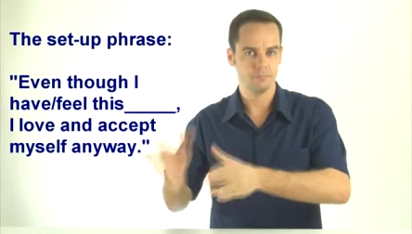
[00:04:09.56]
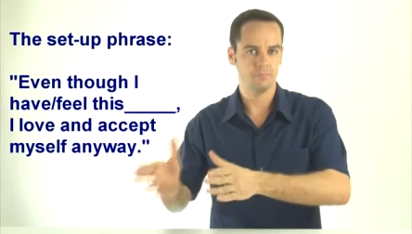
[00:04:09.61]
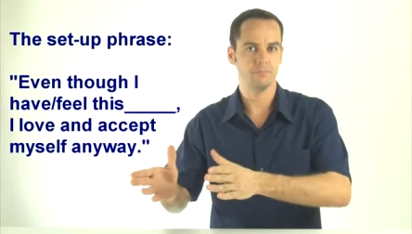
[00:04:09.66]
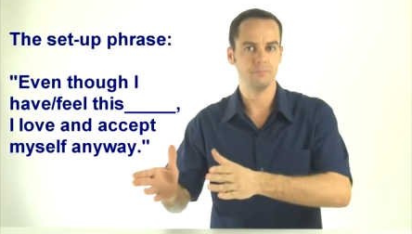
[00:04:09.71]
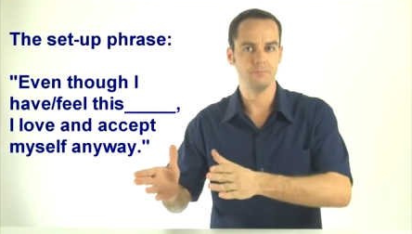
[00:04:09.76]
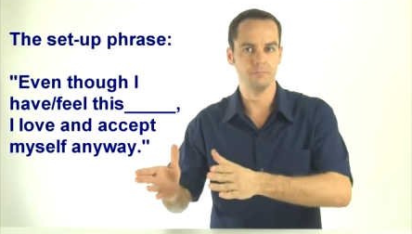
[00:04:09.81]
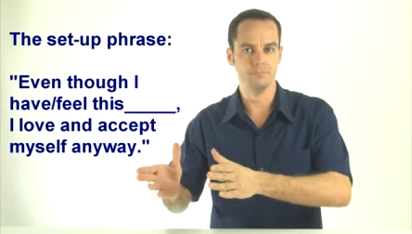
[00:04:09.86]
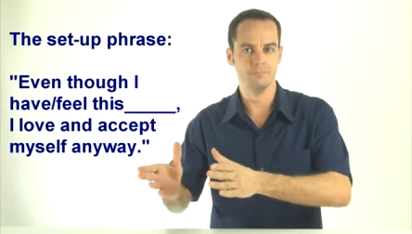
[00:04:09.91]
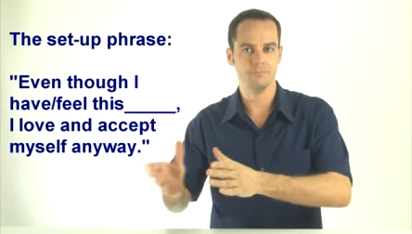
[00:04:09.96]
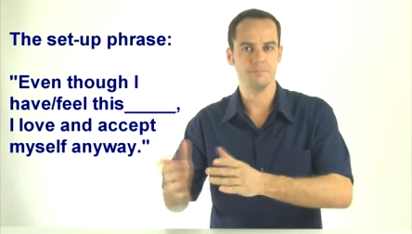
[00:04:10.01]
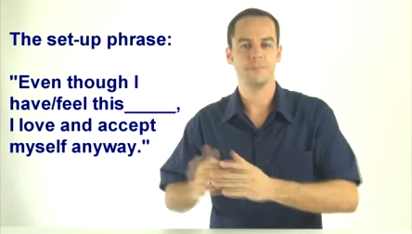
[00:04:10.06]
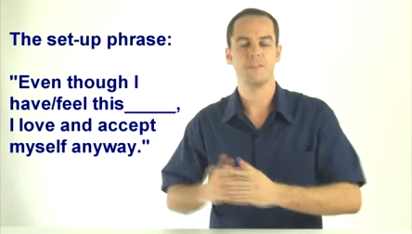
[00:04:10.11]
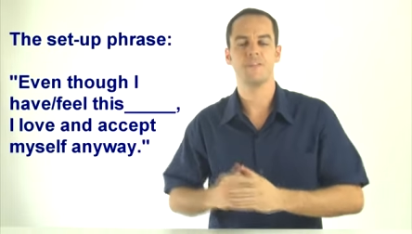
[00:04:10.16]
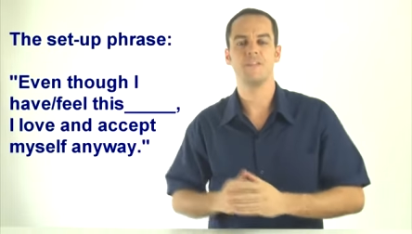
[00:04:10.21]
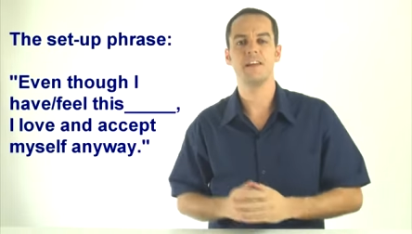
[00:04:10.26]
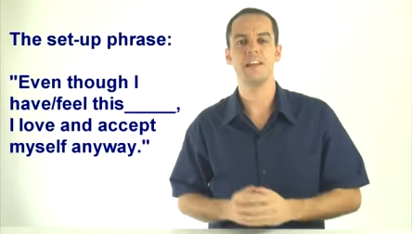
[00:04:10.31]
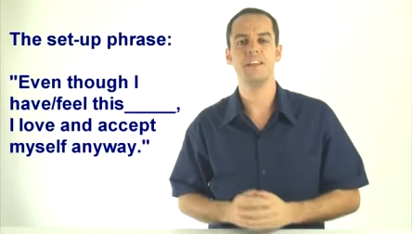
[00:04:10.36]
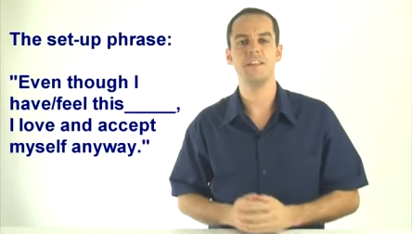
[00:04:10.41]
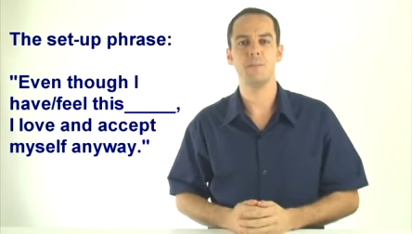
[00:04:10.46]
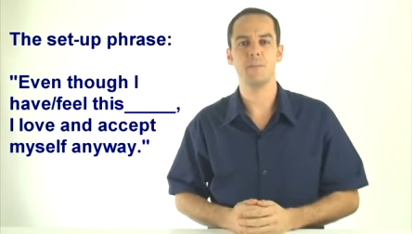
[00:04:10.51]

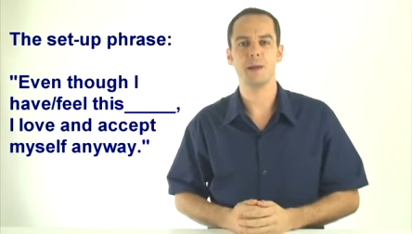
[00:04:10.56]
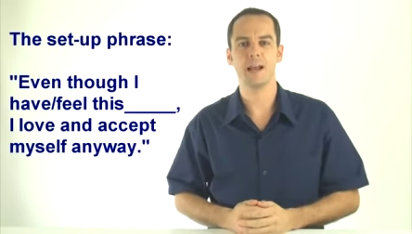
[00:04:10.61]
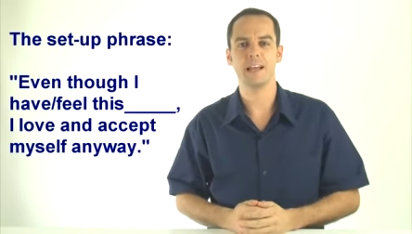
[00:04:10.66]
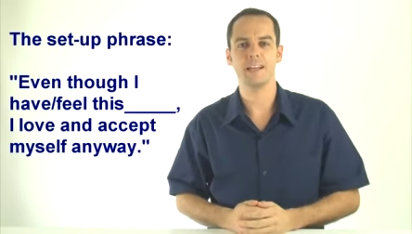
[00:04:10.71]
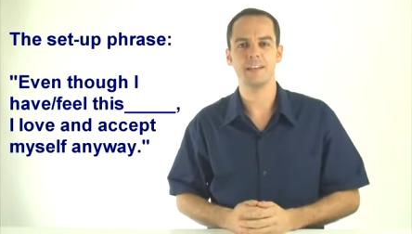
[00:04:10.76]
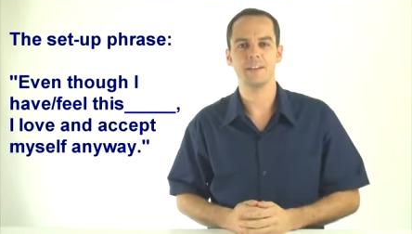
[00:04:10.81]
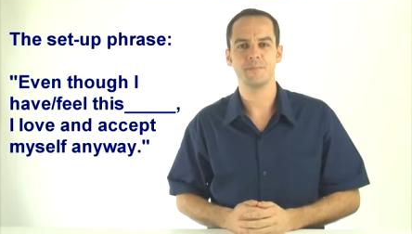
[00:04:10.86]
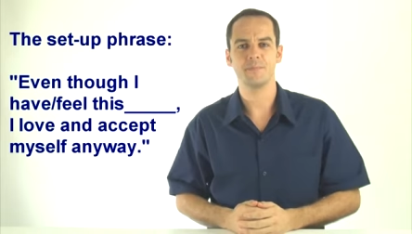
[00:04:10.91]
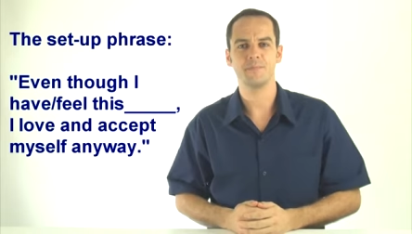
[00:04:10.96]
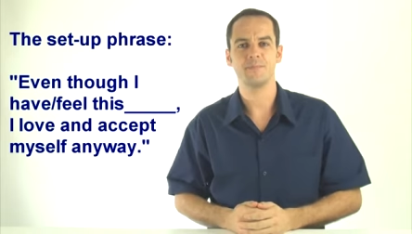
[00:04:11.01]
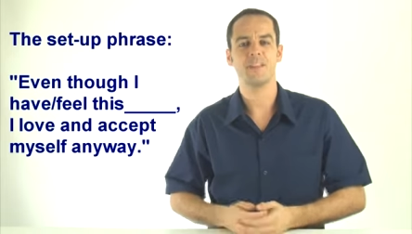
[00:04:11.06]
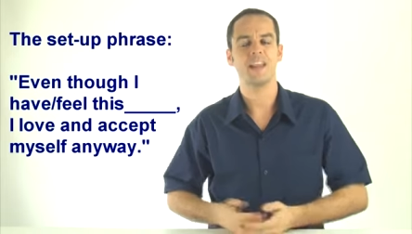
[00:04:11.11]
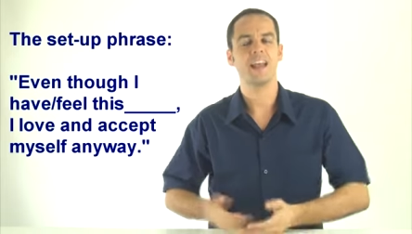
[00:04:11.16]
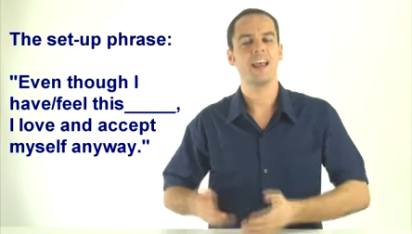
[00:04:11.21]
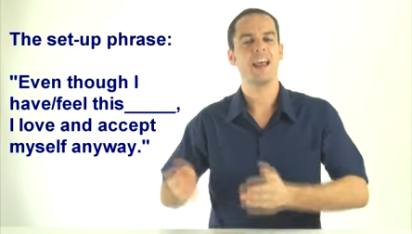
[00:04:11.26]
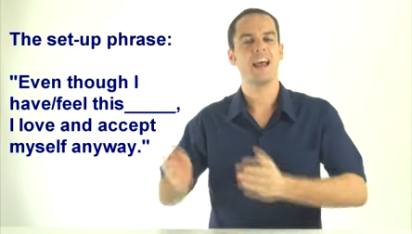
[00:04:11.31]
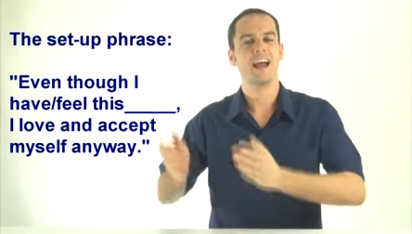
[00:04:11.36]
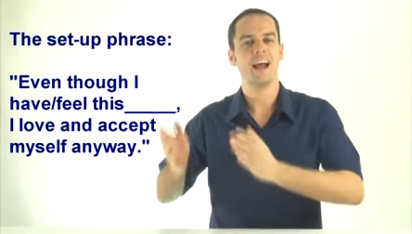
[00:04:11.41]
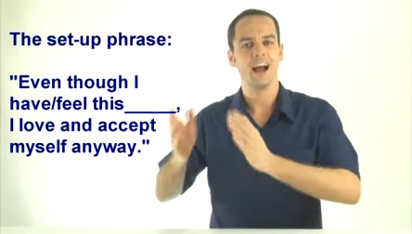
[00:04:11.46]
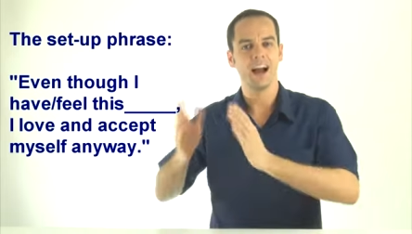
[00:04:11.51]
fill in the blank,
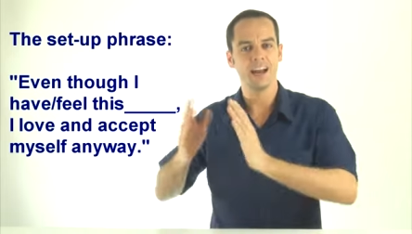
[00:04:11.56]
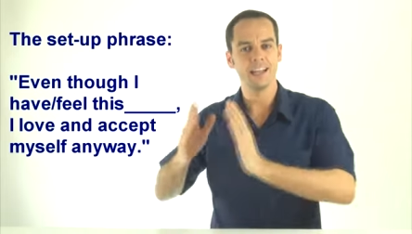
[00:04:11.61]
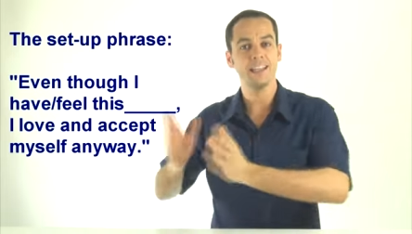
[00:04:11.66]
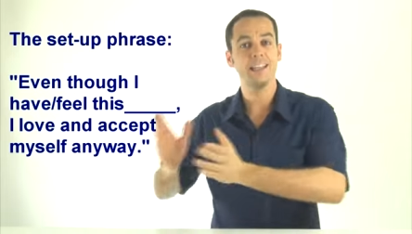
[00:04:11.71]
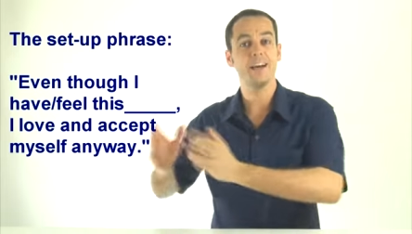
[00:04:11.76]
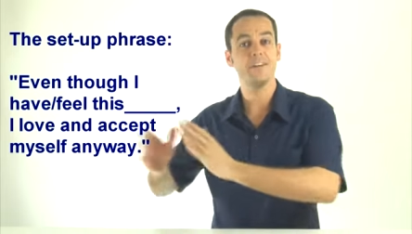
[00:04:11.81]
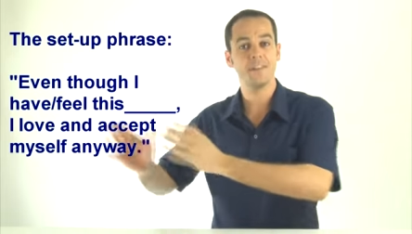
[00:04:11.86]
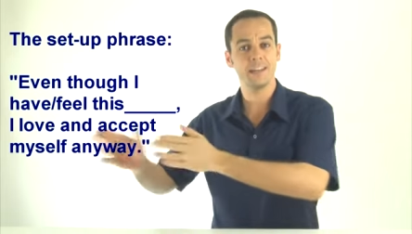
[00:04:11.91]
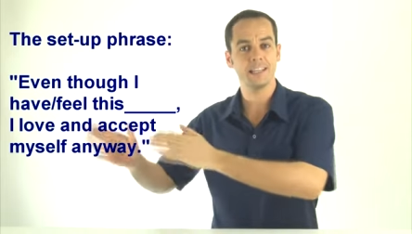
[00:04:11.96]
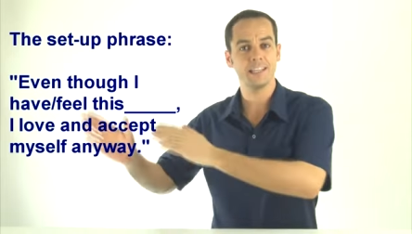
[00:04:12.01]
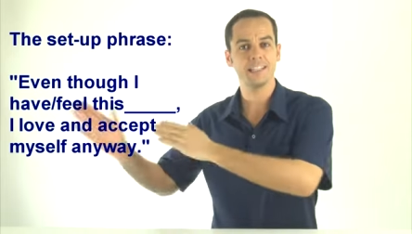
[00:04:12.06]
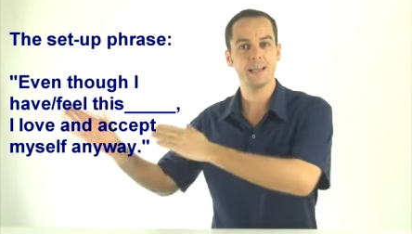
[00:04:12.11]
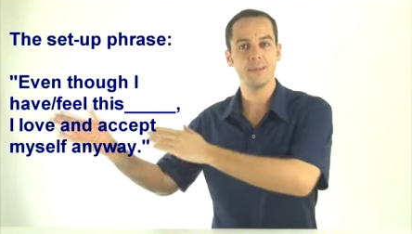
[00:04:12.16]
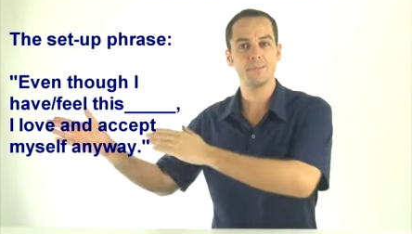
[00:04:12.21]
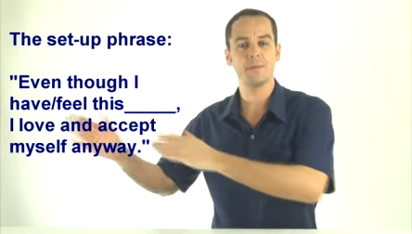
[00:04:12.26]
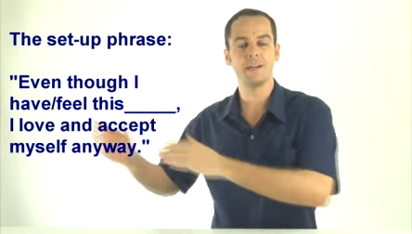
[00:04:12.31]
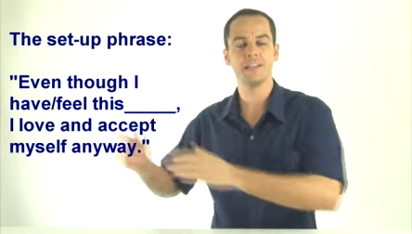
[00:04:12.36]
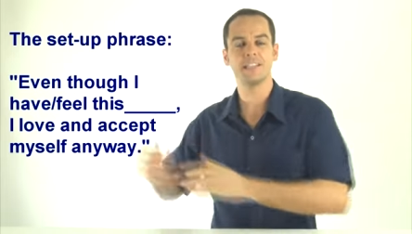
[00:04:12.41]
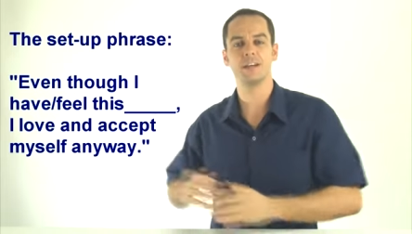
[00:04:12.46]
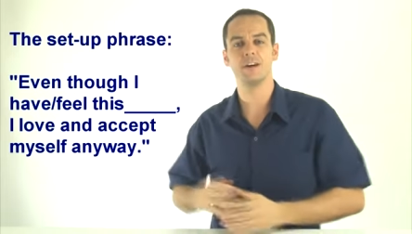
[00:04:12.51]
I love and
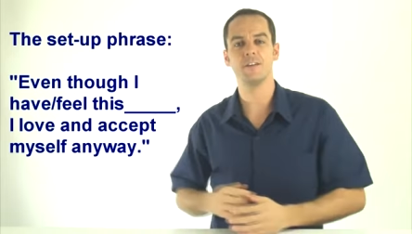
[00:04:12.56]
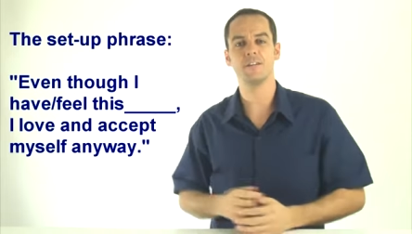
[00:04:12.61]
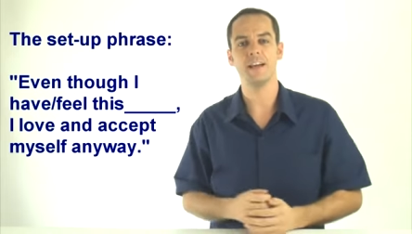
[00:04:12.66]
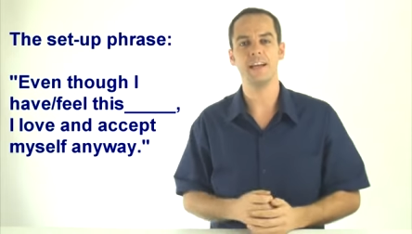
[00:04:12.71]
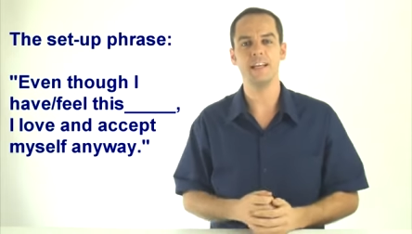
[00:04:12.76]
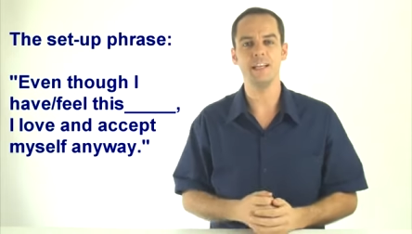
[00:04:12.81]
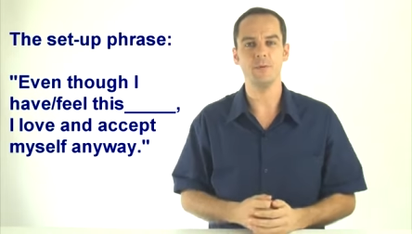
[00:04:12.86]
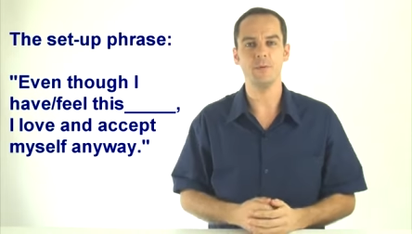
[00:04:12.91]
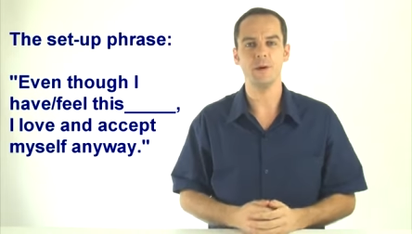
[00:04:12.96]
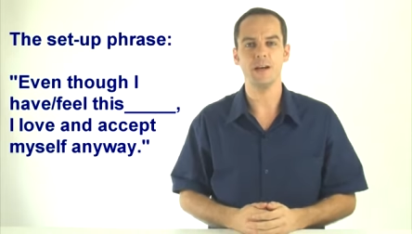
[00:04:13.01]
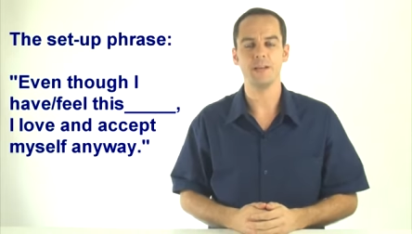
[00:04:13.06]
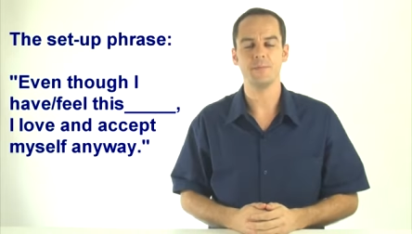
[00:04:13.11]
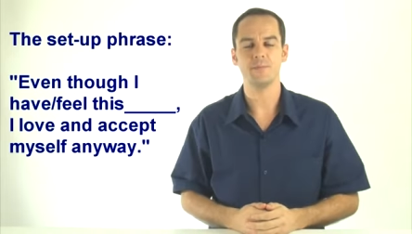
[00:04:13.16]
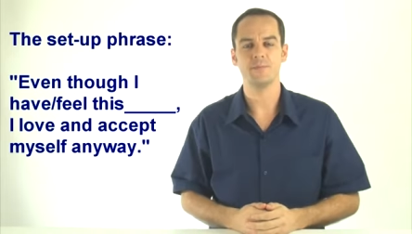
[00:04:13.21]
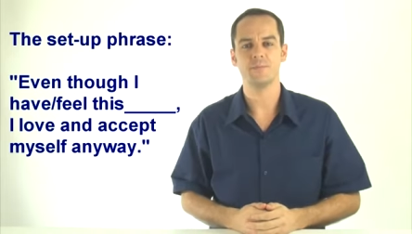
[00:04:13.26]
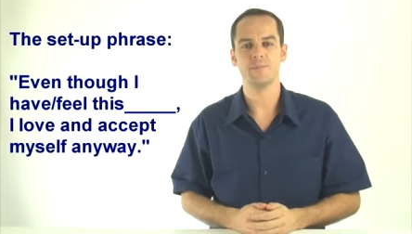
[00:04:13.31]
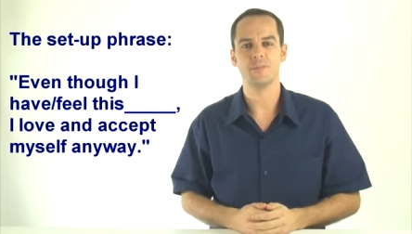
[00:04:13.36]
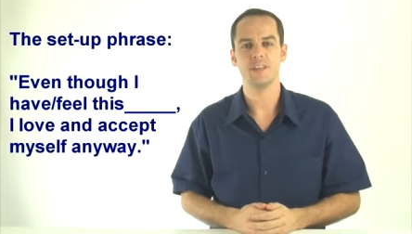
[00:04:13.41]
accept myself anyway.